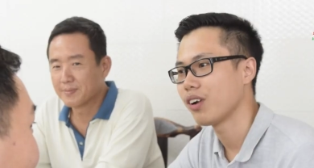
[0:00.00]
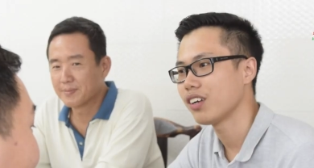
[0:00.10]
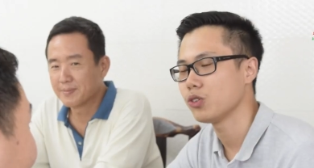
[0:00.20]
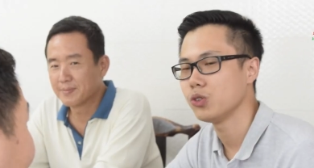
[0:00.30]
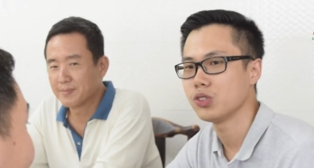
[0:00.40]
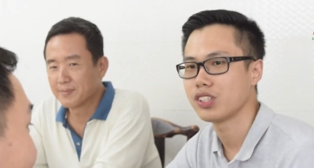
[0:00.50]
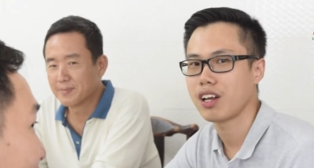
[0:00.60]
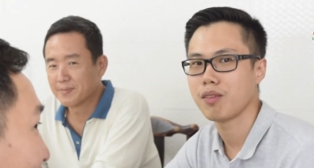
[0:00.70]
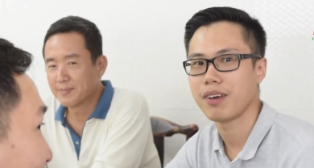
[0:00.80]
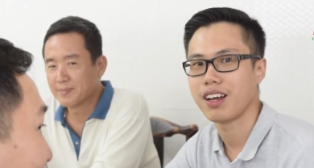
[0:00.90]
Speaker 1: would like to
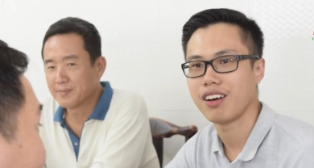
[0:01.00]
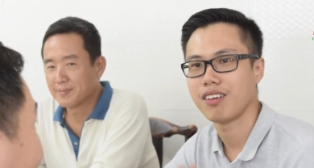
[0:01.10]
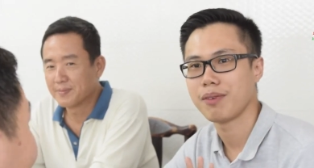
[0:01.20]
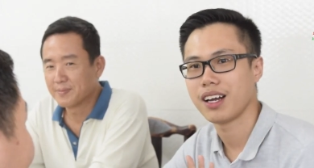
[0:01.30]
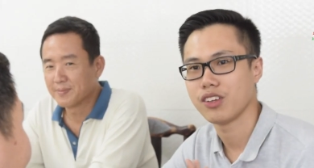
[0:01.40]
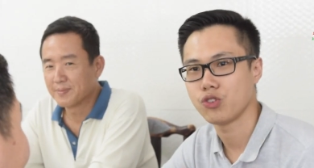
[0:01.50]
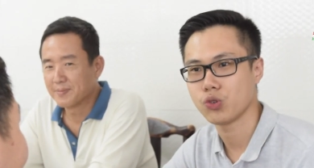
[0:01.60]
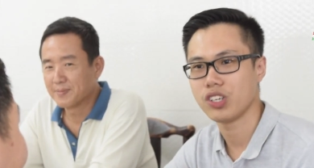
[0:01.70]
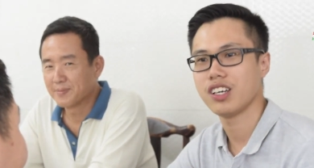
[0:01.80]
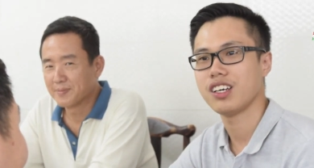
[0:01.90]
tell my, all my
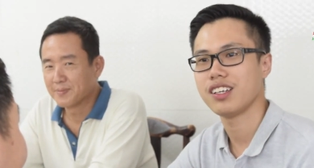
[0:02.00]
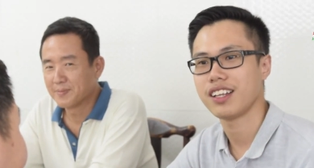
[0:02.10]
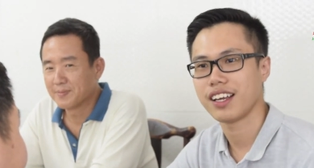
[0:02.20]
juniors